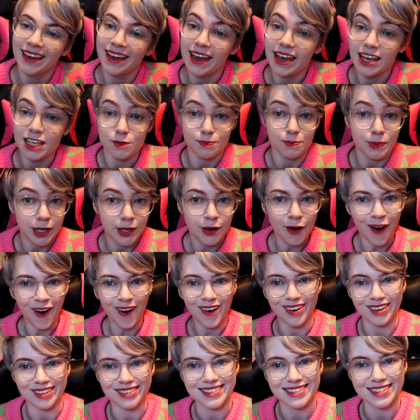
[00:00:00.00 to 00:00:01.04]
is
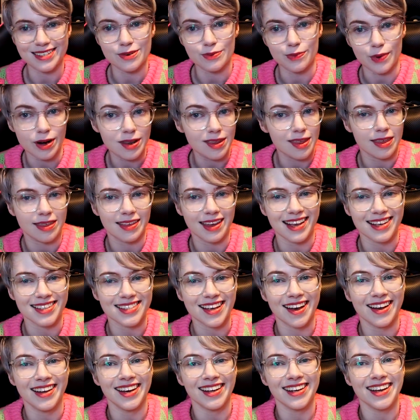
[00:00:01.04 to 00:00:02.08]
because one of the things
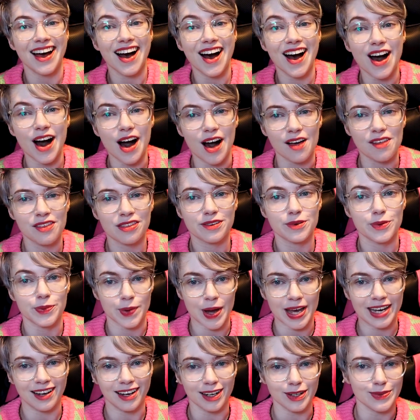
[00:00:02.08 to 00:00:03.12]
I unearthed
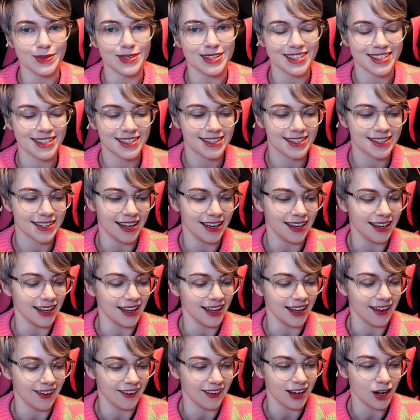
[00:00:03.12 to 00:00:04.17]
when I was
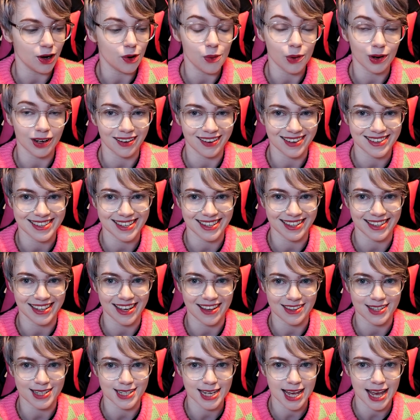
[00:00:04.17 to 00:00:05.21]
uh, organising the
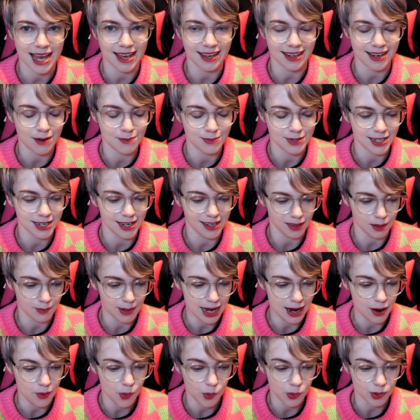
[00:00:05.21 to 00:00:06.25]
other day and emptying them
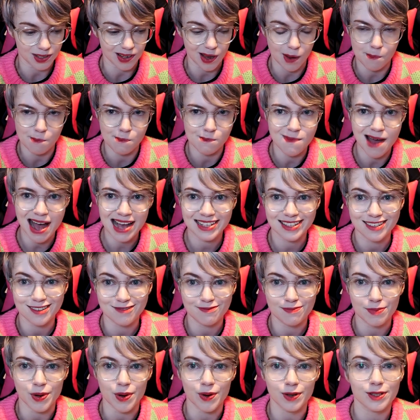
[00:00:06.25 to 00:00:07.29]
out was a
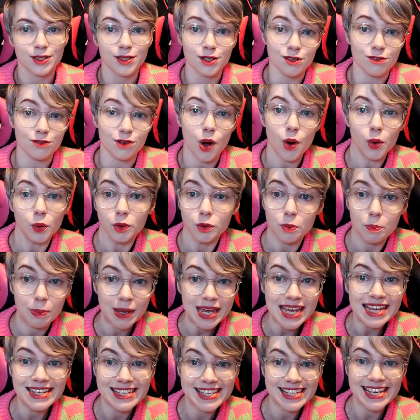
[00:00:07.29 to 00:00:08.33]
massive box of old
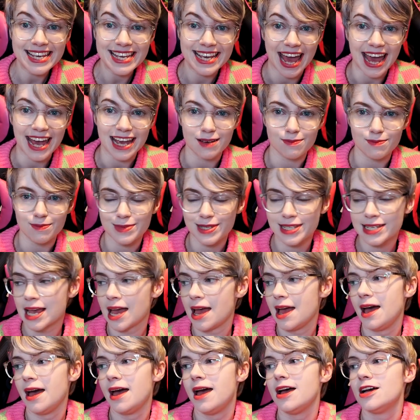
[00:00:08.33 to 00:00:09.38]
PC games.
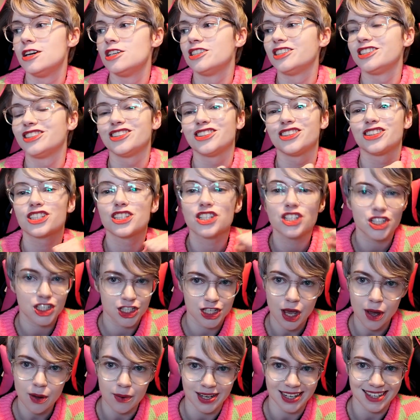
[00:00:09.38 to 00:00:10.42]

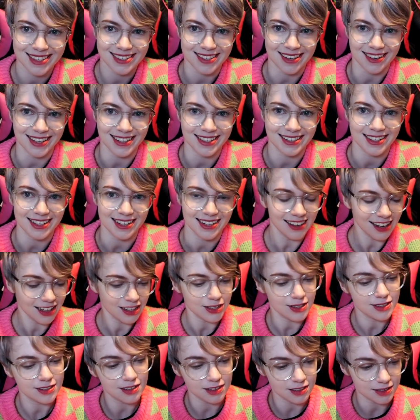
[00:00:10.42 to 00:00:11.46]
So excited. I
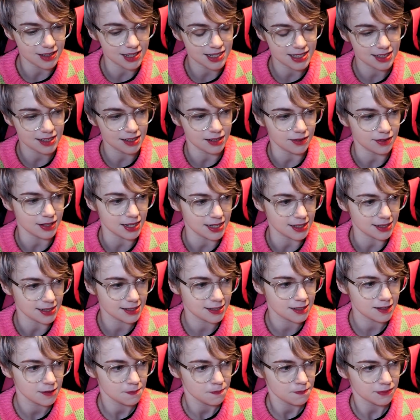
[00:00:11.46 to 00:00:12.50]
used to do this
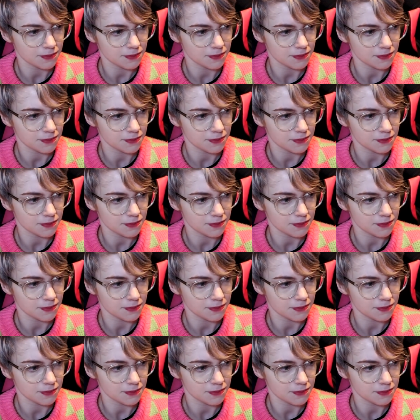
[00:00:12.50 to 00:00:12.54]
series.